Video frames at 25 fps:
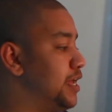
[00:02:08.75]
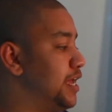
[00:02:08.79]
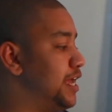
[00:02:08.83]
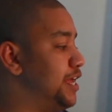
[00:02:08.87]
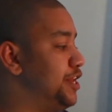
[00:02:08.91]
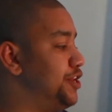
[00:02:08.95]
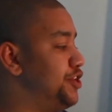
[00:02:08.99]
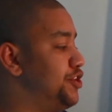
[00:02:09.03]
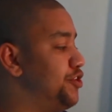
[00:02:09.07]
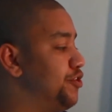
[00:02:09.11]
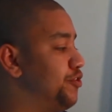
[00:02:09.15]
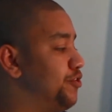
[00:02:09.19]
A
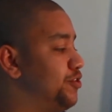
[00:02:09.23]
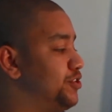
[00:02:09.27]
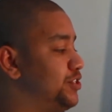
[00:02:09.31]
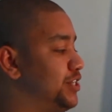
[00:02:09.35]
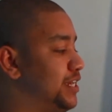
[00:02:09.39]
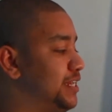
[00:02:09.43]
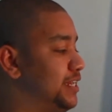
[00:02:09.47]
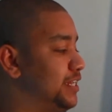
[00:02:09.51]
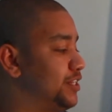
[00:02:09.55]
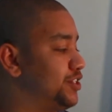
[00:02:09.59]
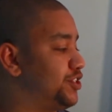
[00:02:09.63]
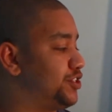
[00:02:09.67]

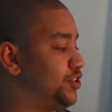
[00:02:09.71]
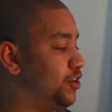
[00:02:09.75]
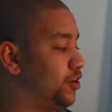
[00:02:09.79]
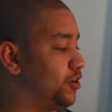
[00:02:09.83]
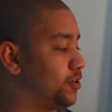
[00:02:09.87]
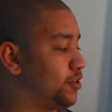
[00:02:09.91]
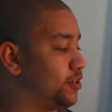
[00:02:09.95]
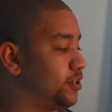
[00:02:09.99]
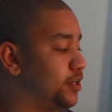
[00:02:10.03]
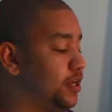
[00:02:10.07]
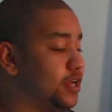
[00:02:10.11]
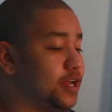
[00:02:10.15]
neurogenic
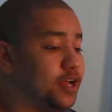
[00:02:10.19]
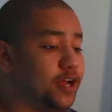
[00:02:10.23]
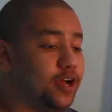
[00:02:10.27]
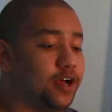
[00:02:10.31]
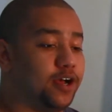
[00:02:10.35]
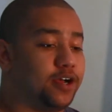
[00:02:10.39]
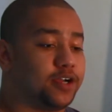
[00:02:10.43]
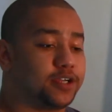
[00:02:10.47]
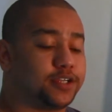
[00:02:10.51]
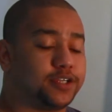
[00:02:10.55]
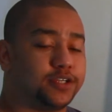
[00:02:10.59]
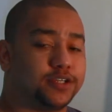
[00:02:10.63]
shock
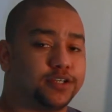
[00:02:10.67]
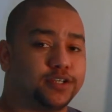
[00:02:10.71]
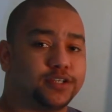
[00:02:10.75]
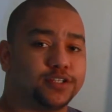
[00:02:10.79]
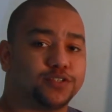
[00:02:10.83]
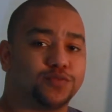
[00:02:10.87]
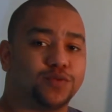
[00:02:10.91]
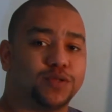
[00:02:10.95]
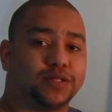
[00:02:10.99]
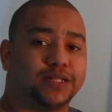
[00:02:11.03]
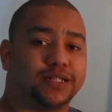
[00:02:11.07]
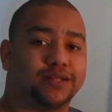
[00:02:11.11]

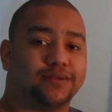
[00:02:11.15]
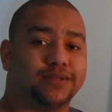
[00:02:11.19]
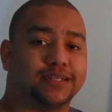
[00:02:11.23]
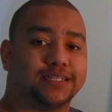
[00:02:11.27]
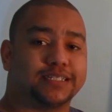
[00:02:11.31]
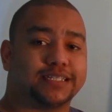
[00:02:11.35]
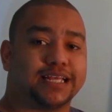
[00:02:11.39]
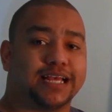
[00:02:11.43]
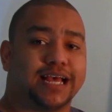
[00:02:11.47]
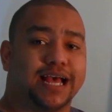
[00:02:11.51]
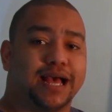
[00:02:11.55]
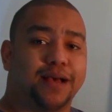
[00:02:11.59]
occurs when there
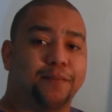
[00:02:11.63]
is